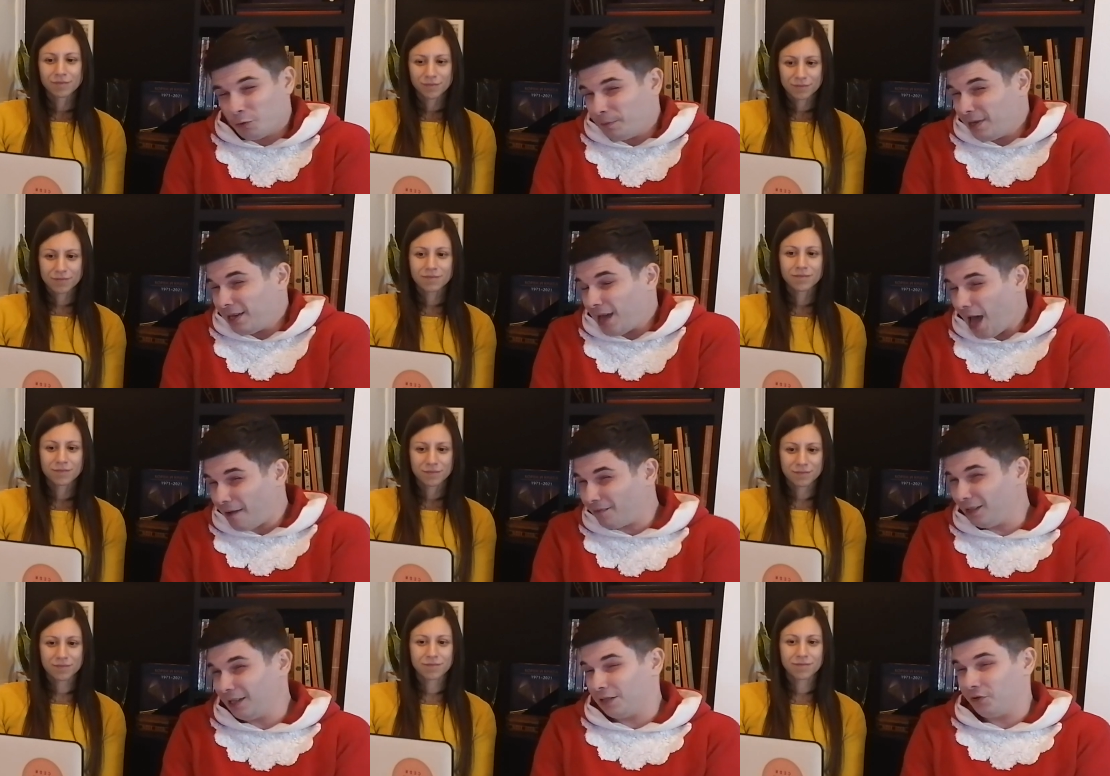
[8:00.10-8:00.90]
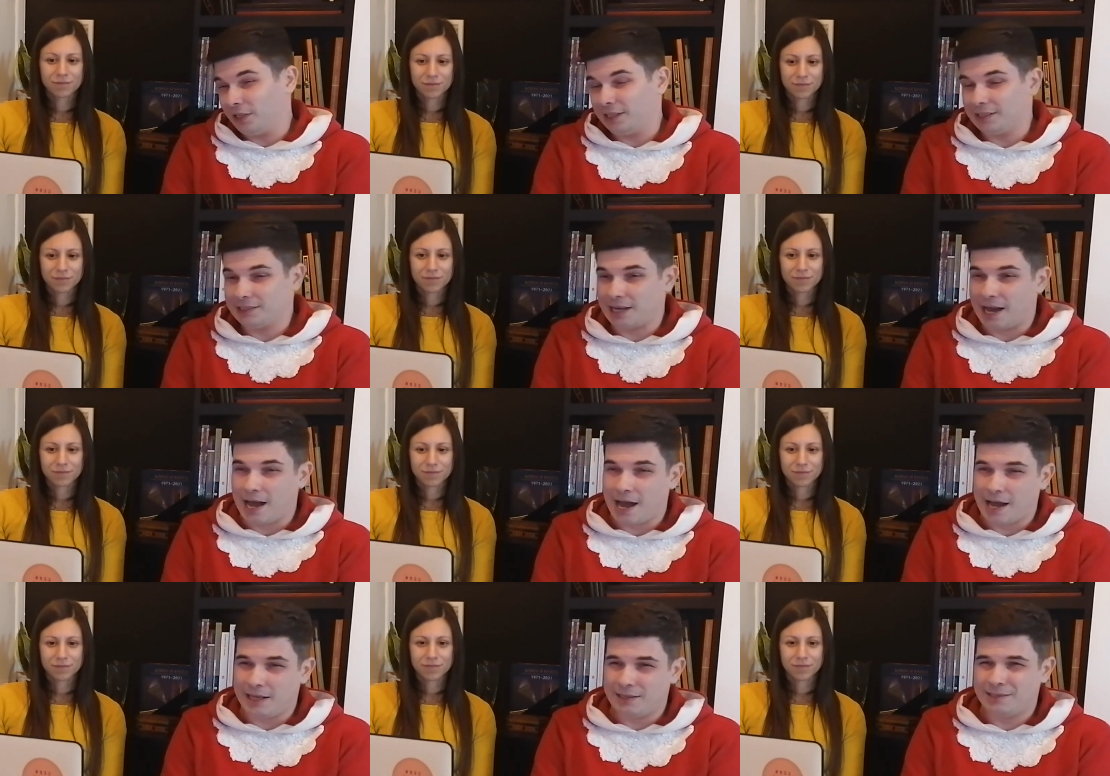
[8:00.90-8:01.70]
Speaker 1: to be heavily
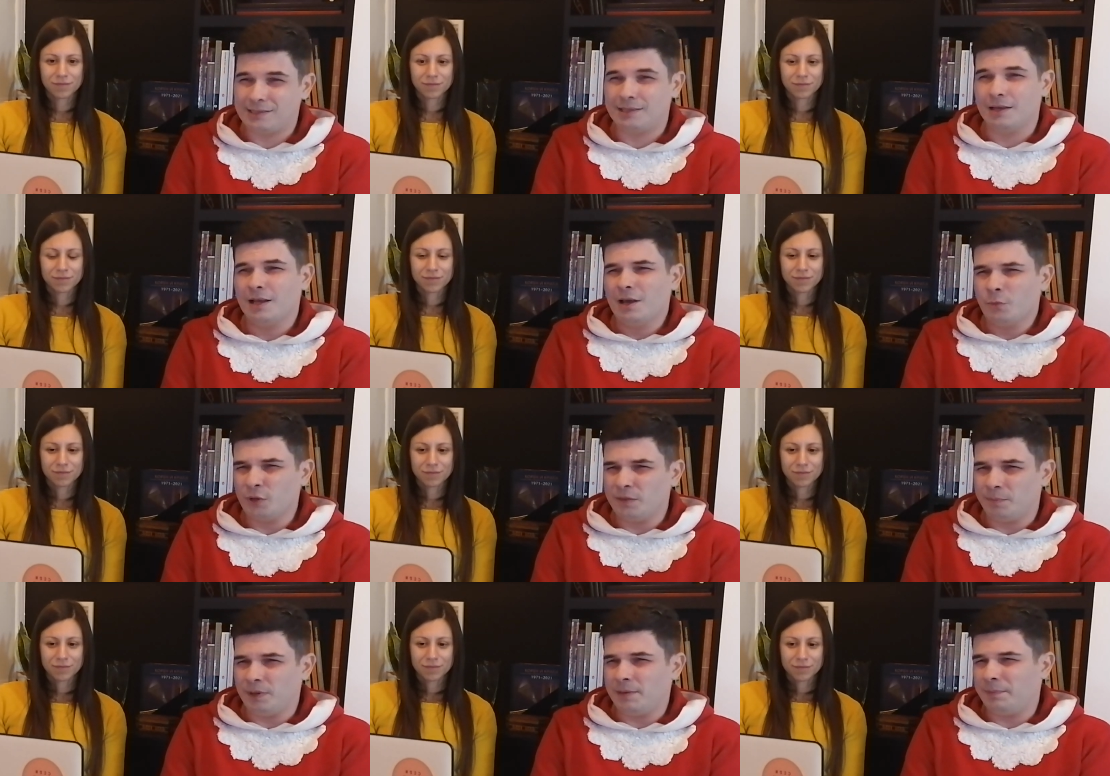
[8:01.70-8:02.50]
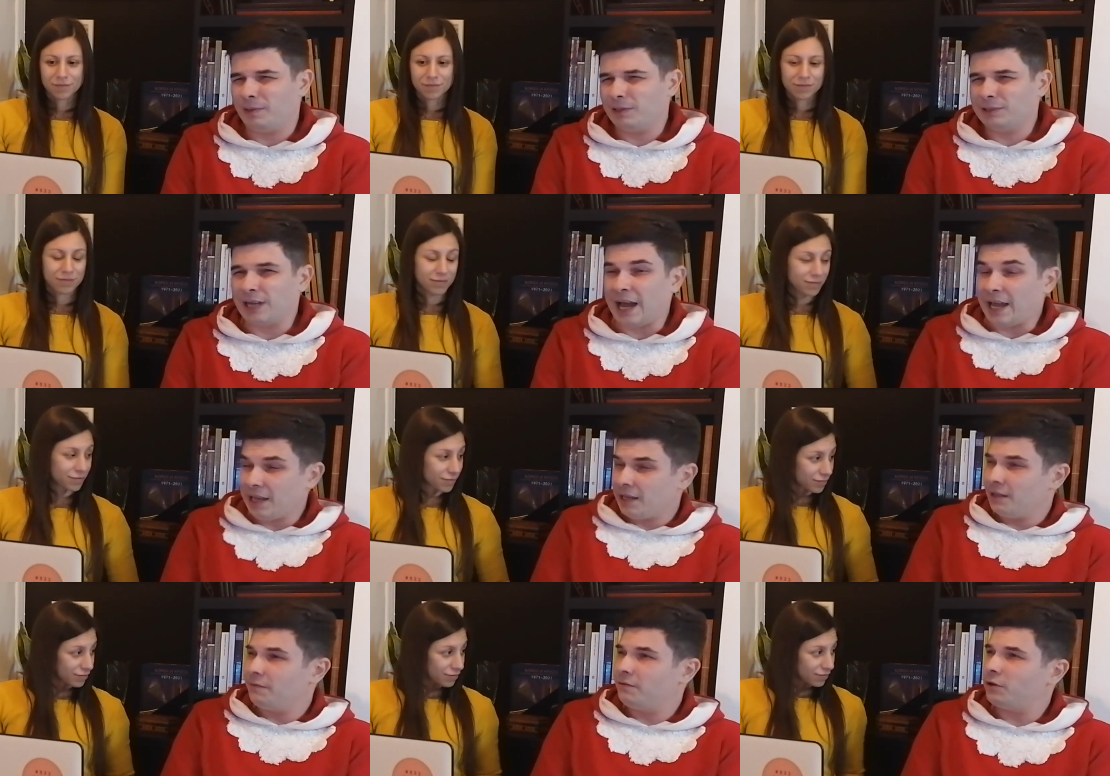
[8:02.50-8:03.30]
criticized with people
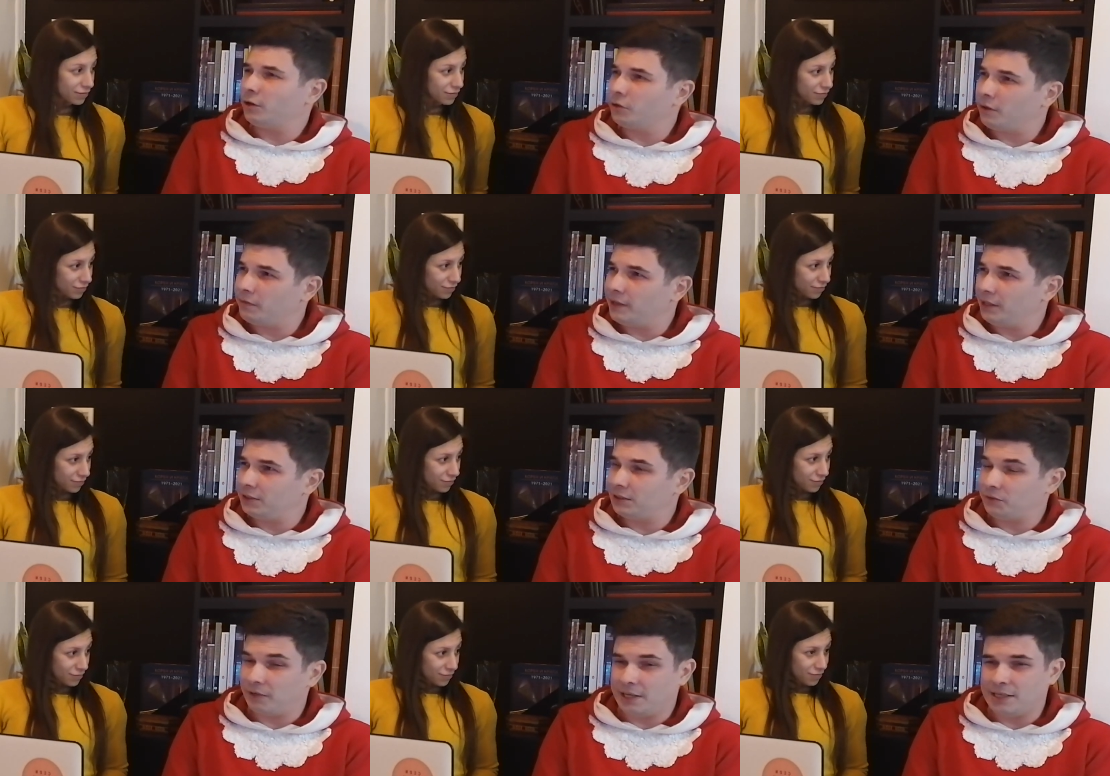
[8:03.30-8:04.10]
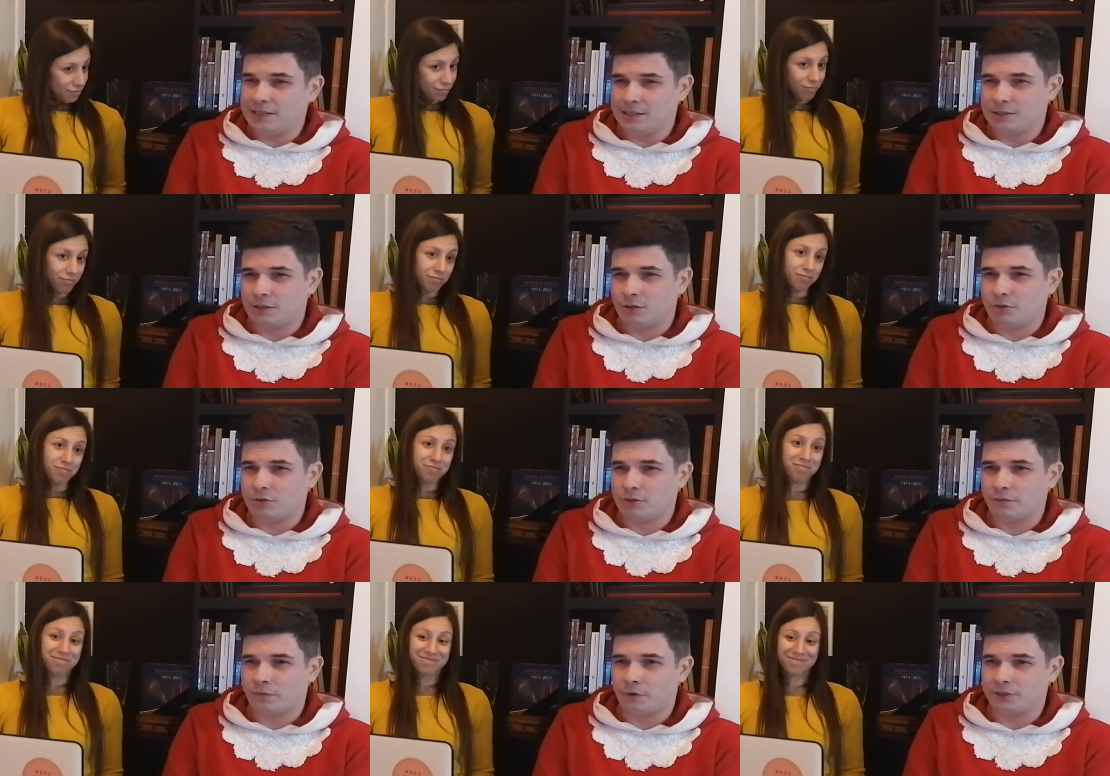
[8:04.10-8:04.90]
dying in front of their screens and so on and
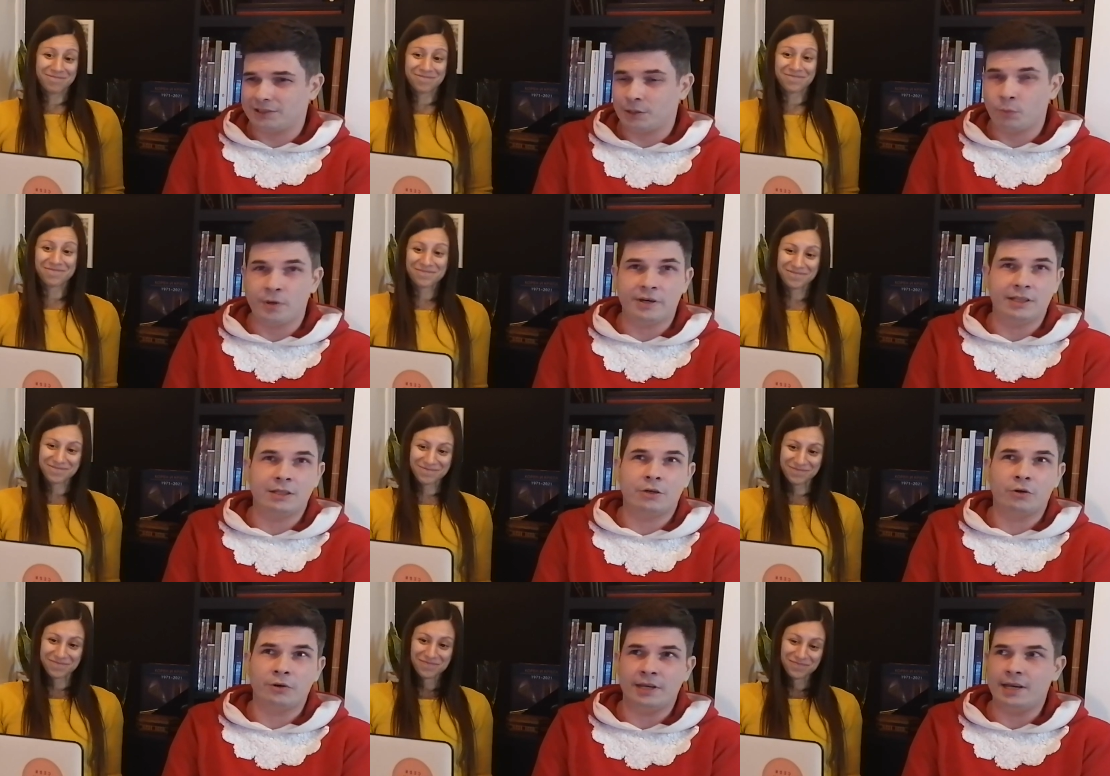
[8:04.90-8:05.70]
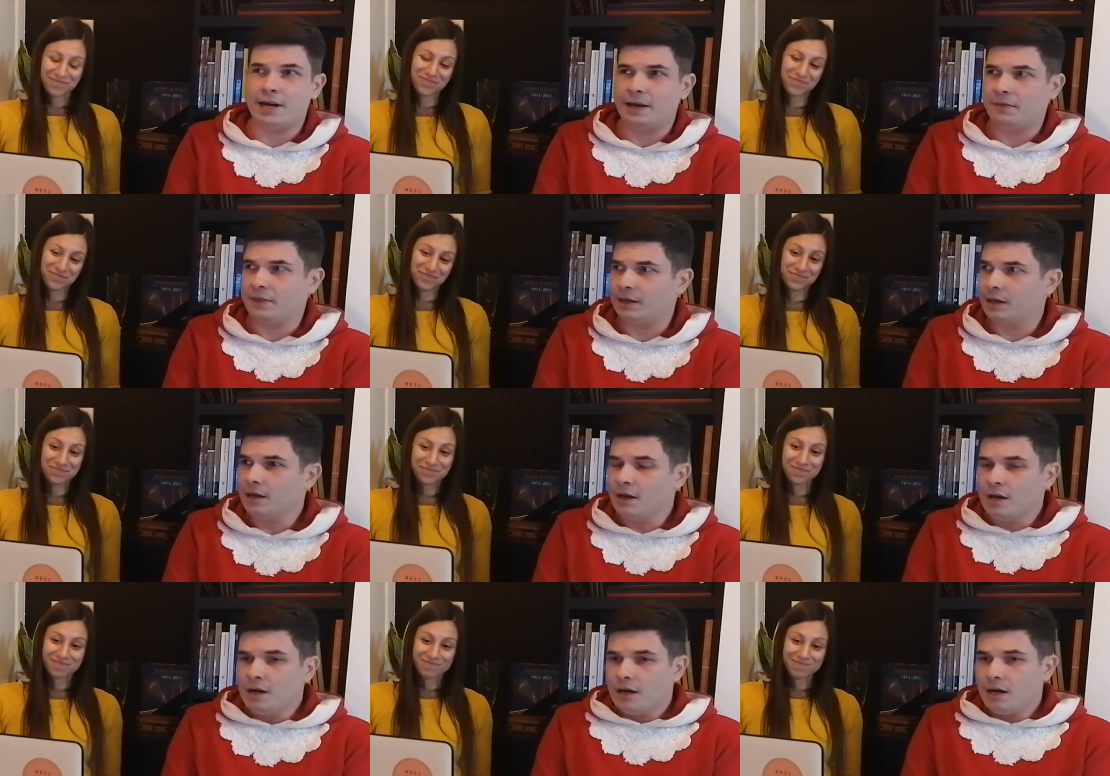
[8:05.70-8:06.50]
so forth, somewhere in Korea, I think.
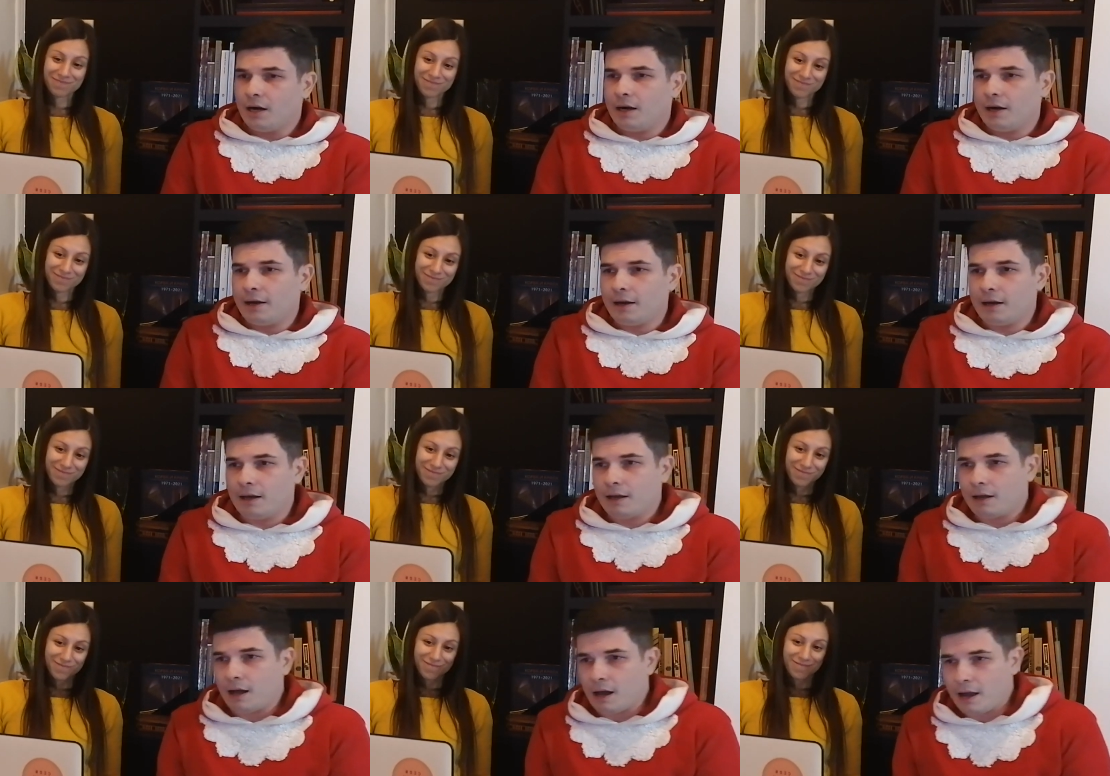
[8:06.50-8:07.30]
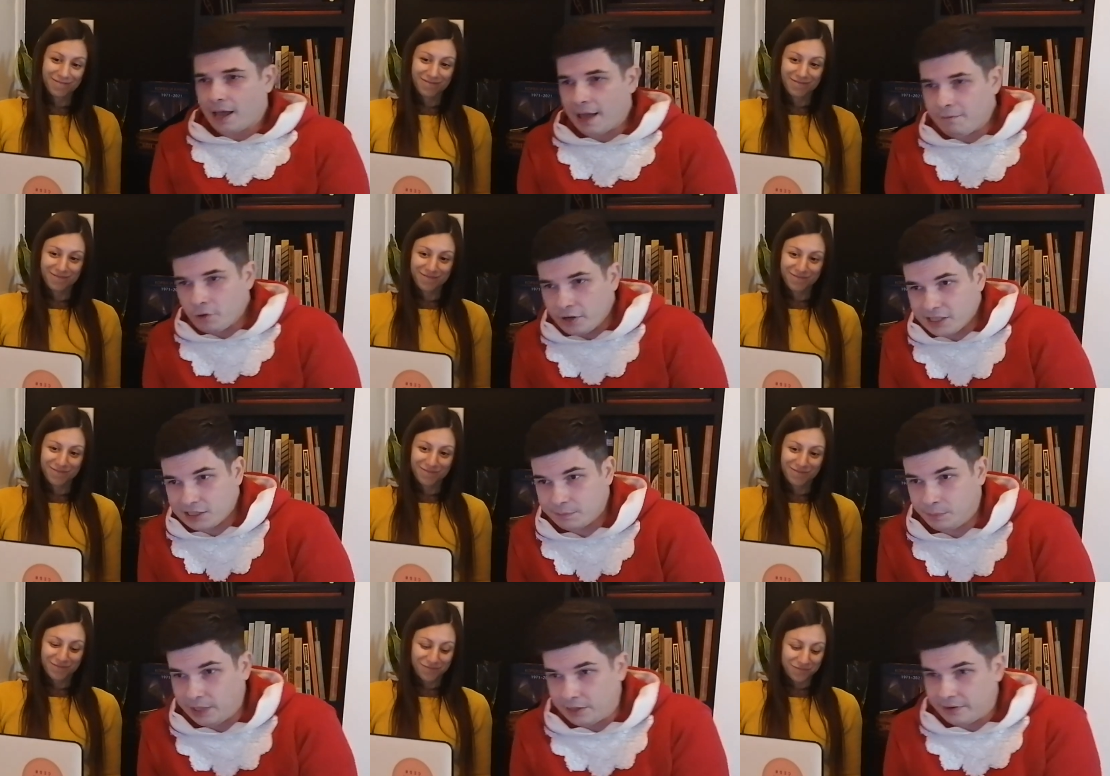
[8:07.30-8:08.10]
Uh, have you
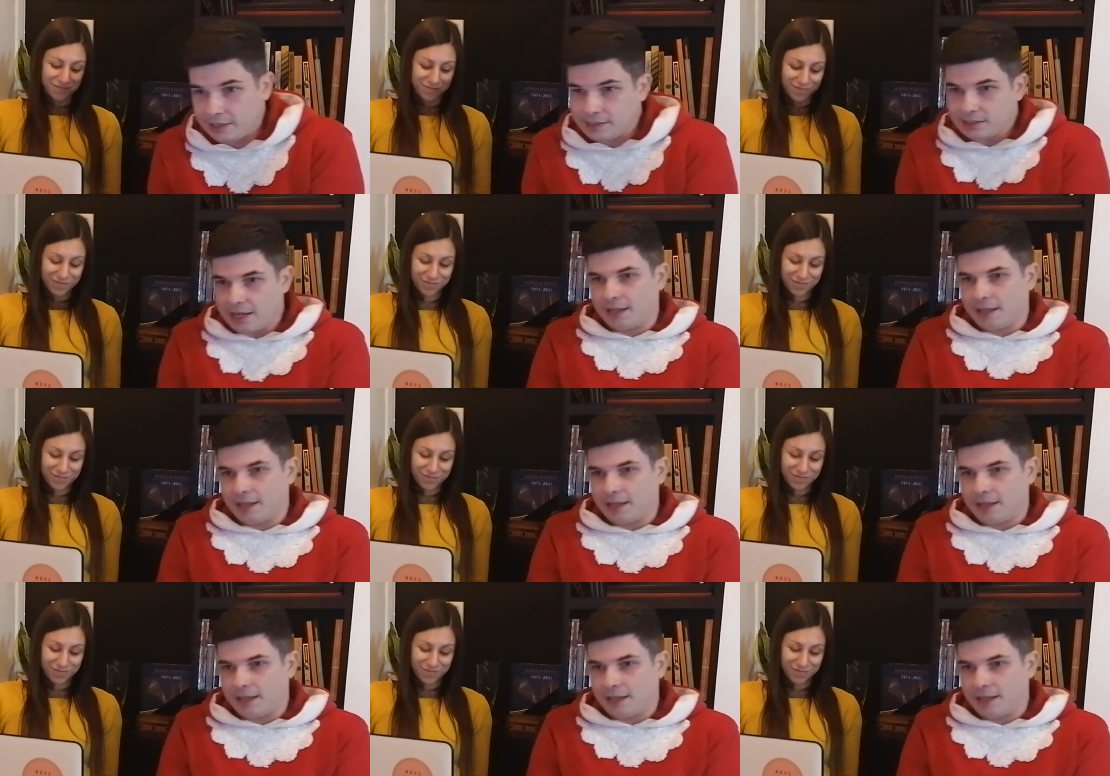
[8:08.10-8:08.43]
experienced